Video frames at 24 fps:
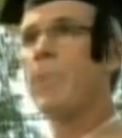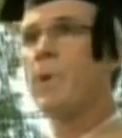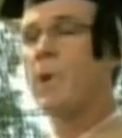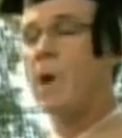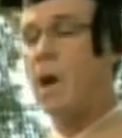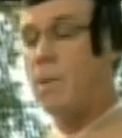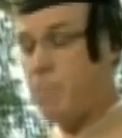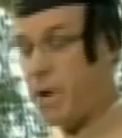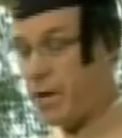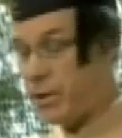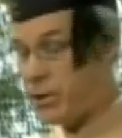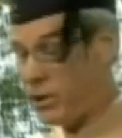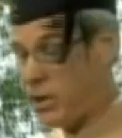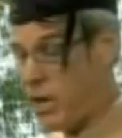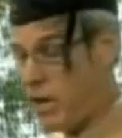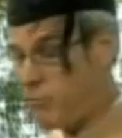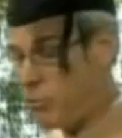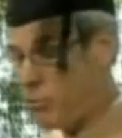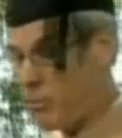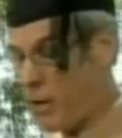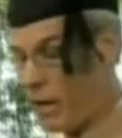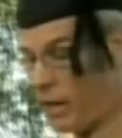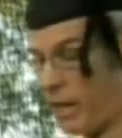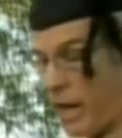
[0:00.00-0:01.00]
I met the love
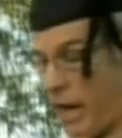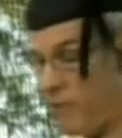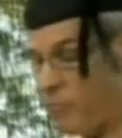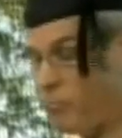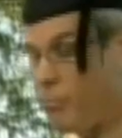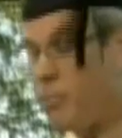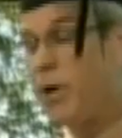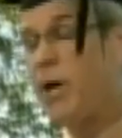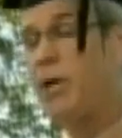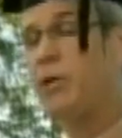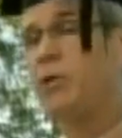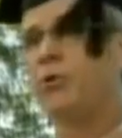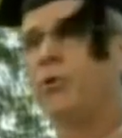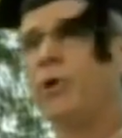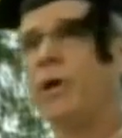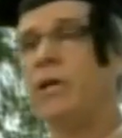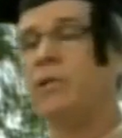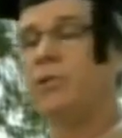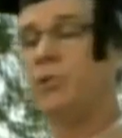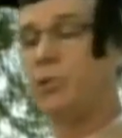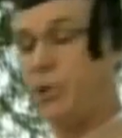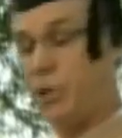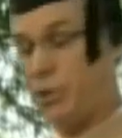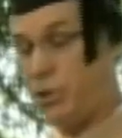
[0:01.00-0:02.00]
of my life, Mary
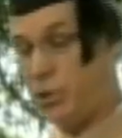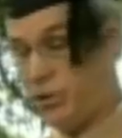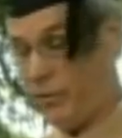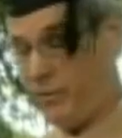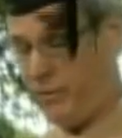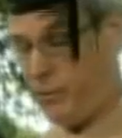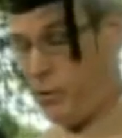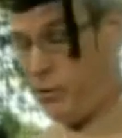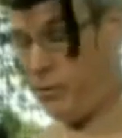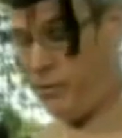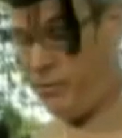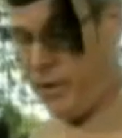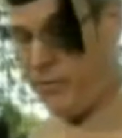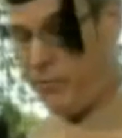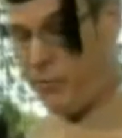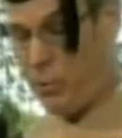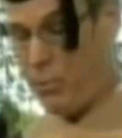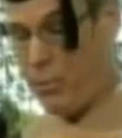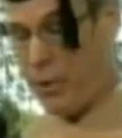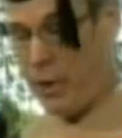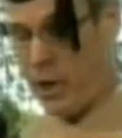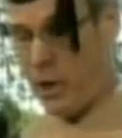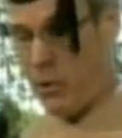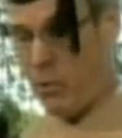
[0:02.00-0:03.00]
Therese, just a few feet
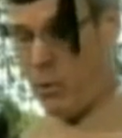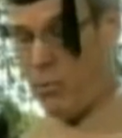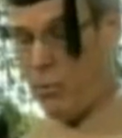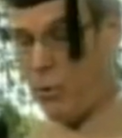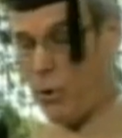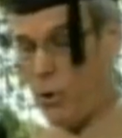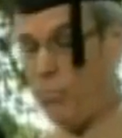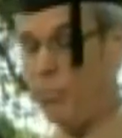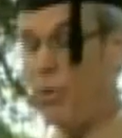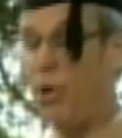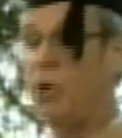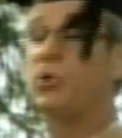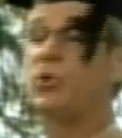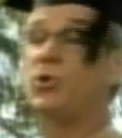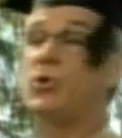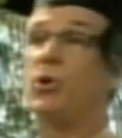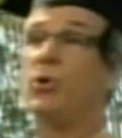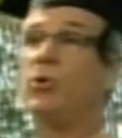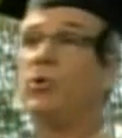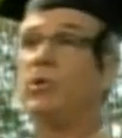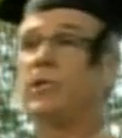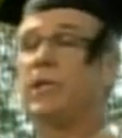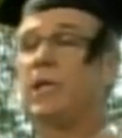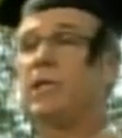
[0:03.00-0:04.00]
from here when we were both
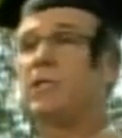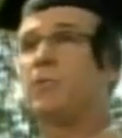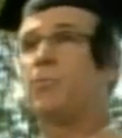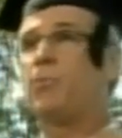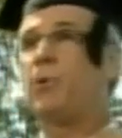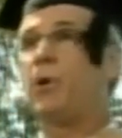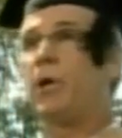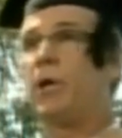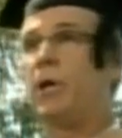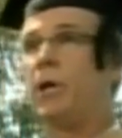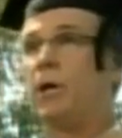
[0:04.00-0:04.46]
students at Spring